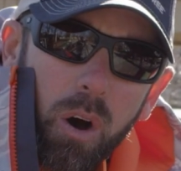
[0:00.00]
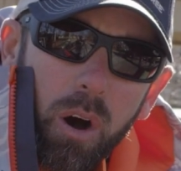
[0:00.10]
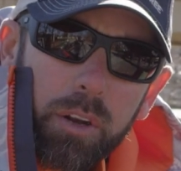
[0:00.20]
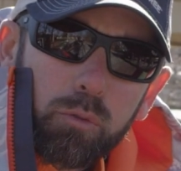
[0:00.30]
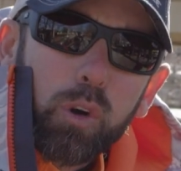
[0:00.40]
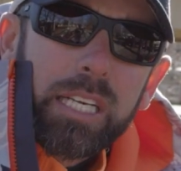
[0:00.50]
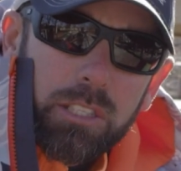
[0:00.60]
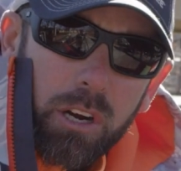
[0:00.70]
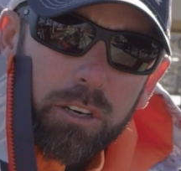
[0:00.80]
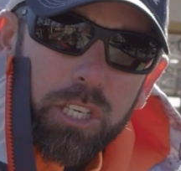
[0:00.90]
on
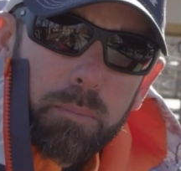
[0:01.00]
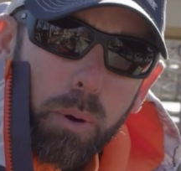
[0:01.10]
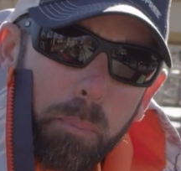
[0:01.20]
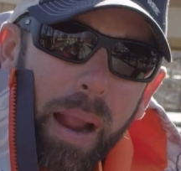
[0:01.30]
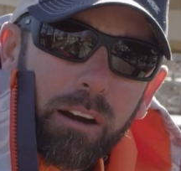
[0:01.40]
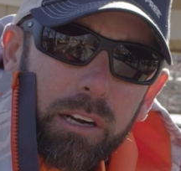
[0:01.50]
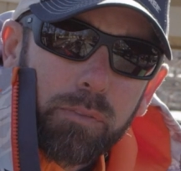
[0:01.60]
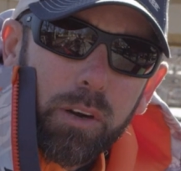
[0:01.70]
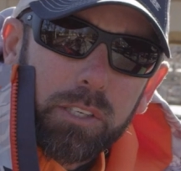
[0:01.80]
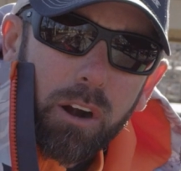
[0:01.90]
research and preparing
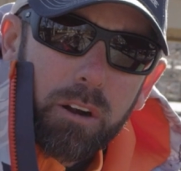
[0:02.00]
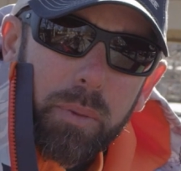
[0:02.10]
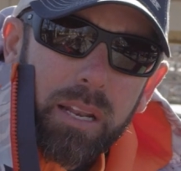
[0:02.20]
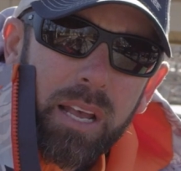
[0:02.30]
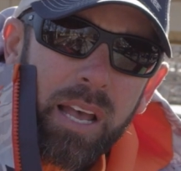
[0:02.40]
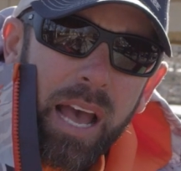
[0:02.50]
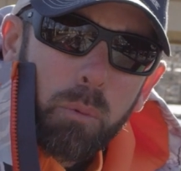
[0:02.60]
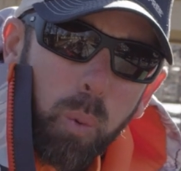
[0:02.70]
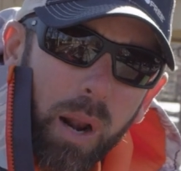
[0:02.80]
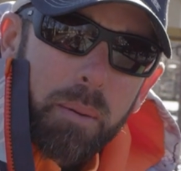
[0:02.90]
for a tournament,
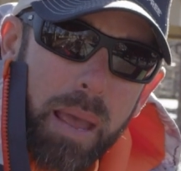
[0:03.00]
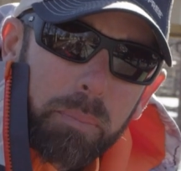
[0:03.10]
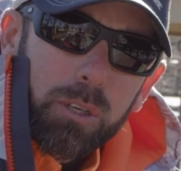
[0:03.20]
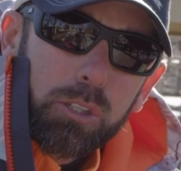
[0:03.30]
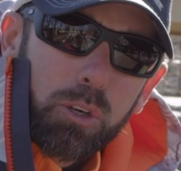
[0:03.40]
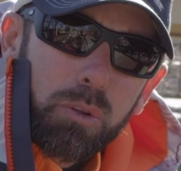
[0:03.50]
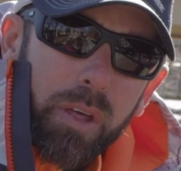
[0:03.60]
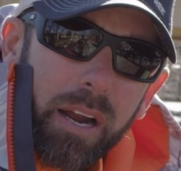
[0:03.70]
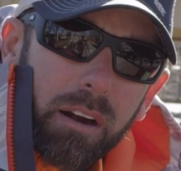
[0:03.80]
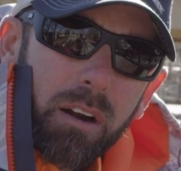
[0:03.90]
and what I'm able to do
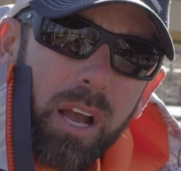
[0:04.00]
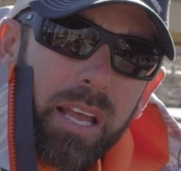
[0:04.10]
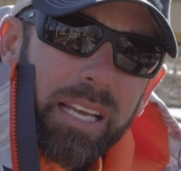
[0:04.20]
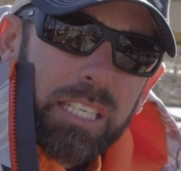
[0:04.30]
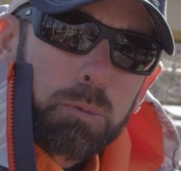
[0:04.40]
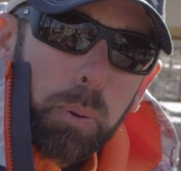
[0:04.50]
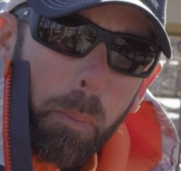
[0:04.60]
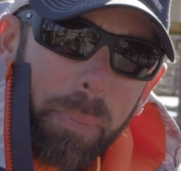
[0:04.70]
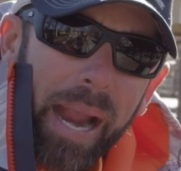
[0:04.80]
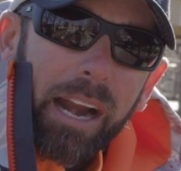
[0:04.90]
there is
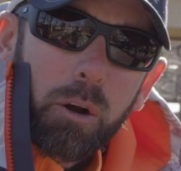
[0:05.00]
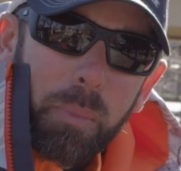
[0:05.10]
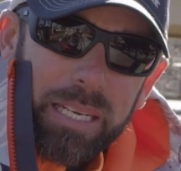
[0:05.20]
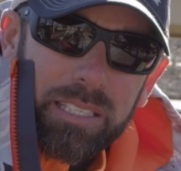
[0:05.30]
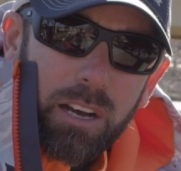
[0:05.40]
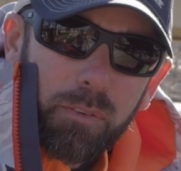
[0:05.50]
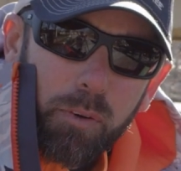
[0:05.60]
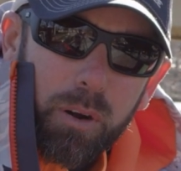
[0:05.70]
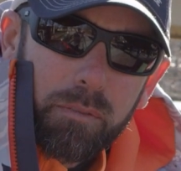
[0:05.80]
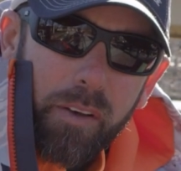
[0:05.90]
prepare myself
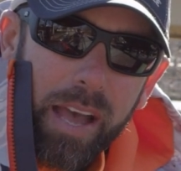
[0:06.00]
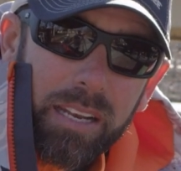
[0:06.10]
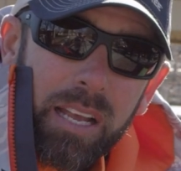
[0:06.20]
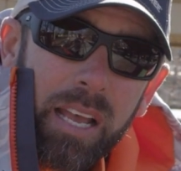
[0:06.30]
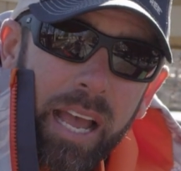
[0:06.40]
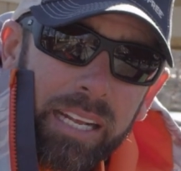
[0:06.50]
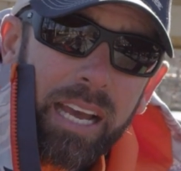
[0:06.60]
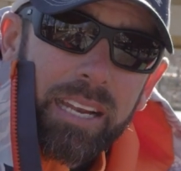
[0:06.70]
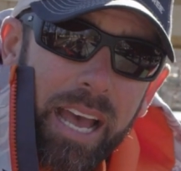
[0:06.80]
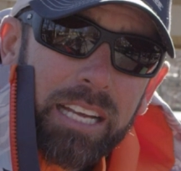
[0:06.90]
for an event and
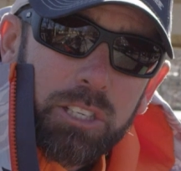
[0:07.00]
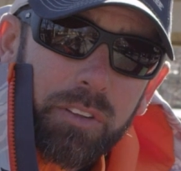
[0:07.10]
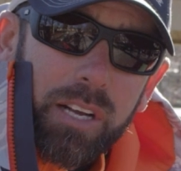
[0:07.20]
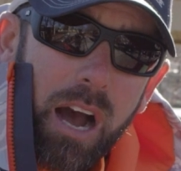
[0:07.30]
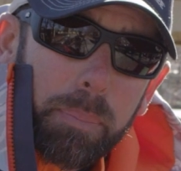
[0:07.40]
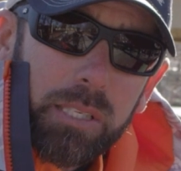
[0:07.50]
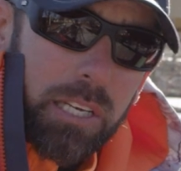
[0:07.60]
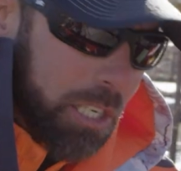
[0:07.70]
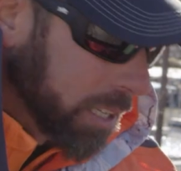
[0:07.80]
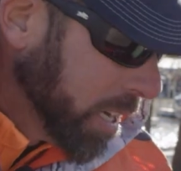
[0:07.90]
get an edge on the
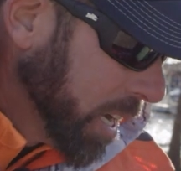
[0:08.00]
competition.